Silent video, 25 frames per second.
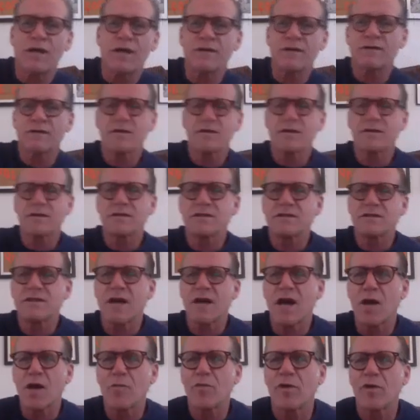It's going to
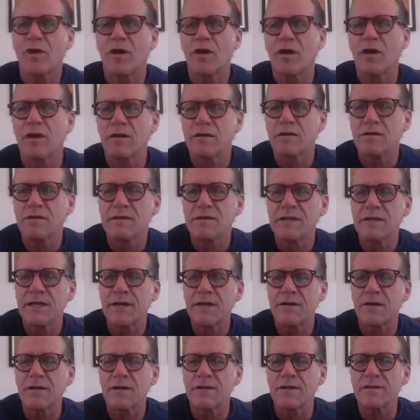stop uh,
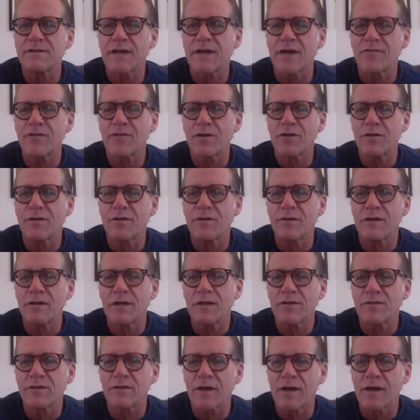later on this afternoon.
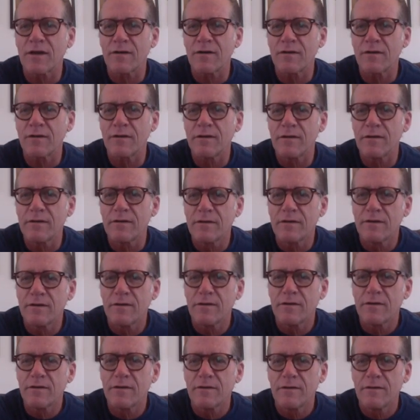That's what I heard.
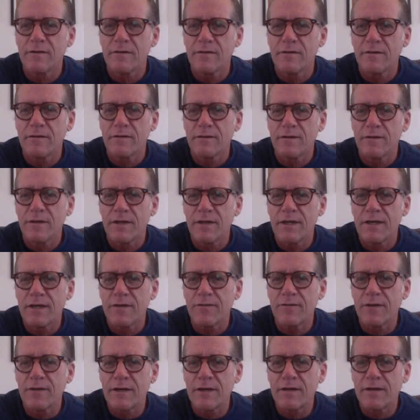
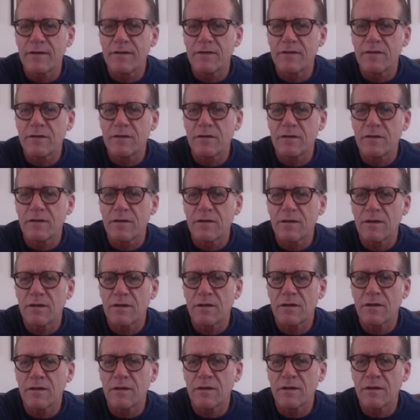Anyway,
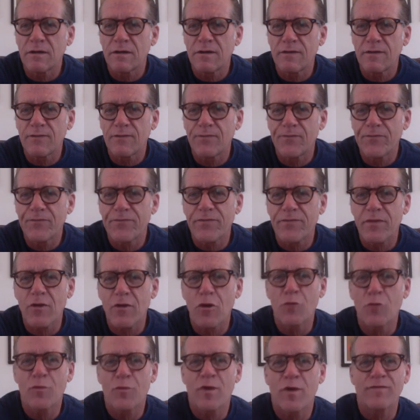uh,
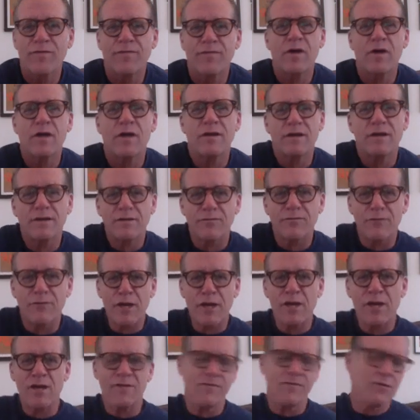hope you have fun in the
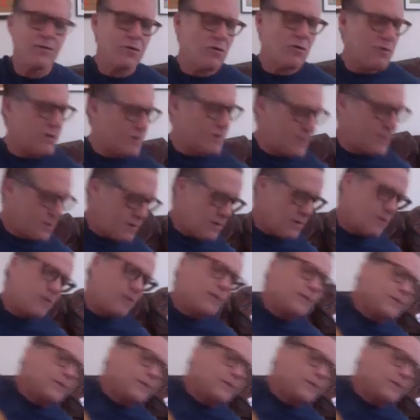rain if you go out there.